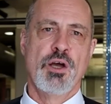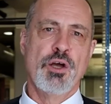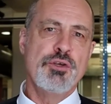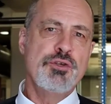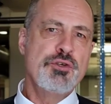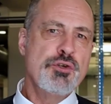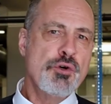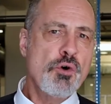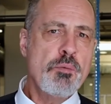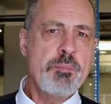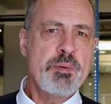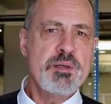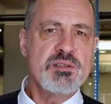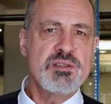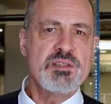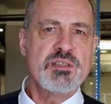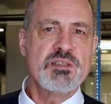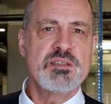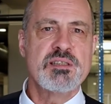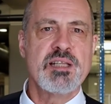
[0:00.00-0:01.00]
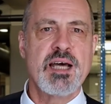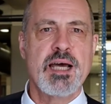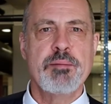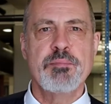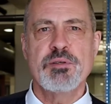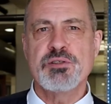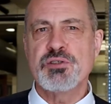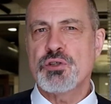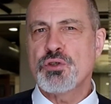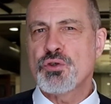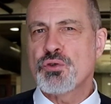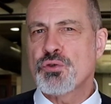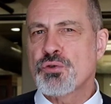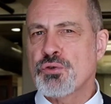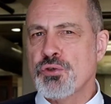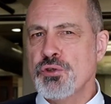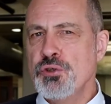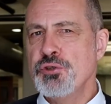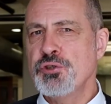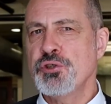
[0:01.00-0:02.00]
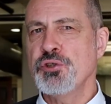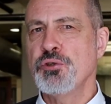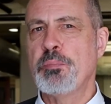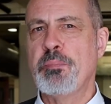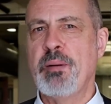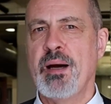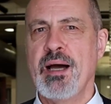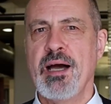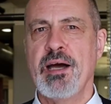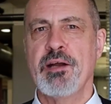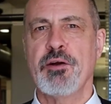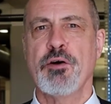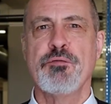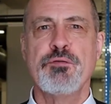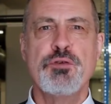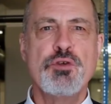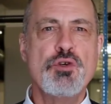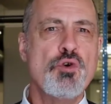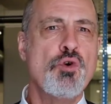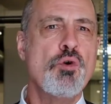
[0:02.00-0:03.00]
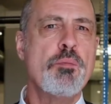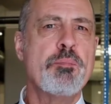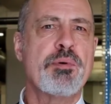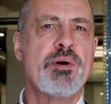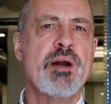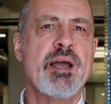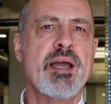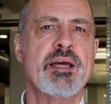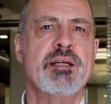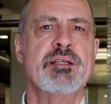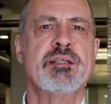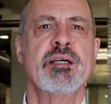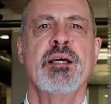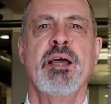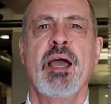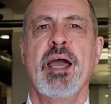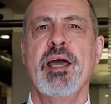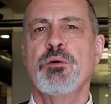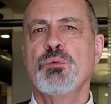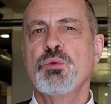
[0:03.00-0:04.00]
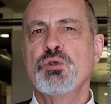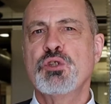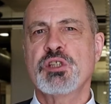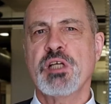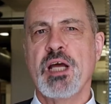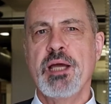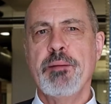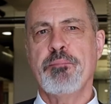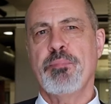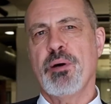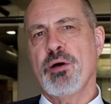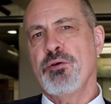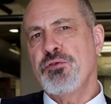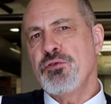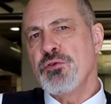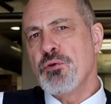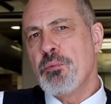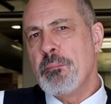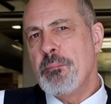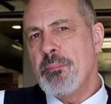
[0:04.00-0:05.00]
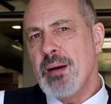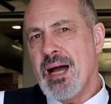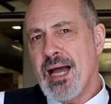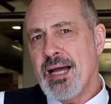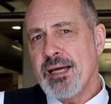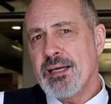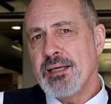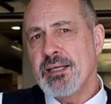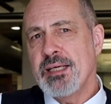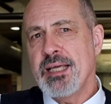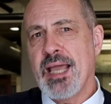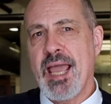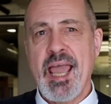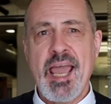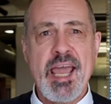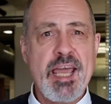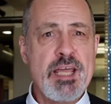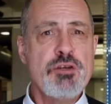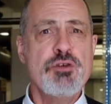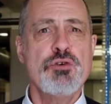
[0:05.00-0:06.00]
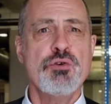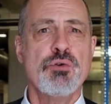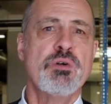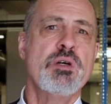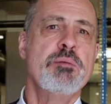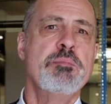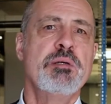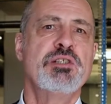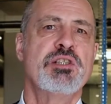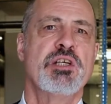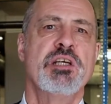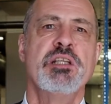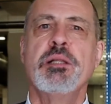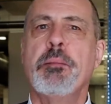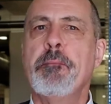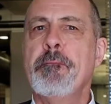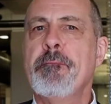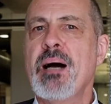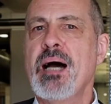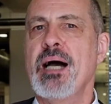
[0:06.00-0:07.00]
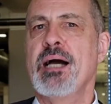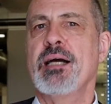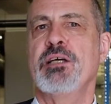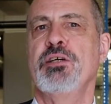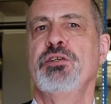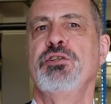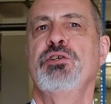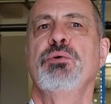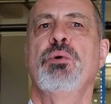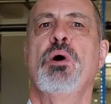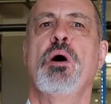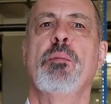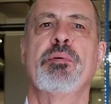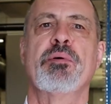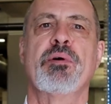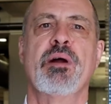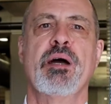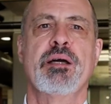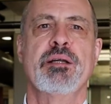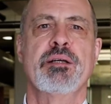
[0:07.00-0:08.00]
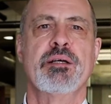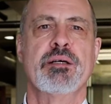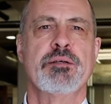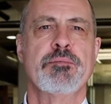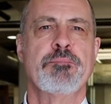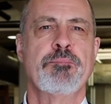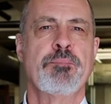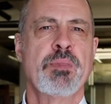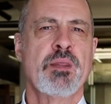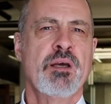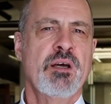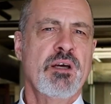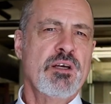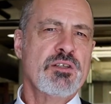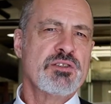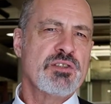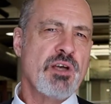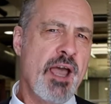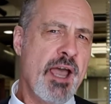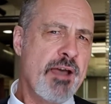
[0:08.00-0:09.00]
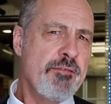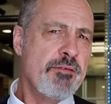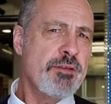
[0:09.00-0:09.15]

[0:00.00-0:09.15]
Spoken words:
Your business name is a crucial part of your brand, and it will shape both your marketing and your image in the market you operate in. So have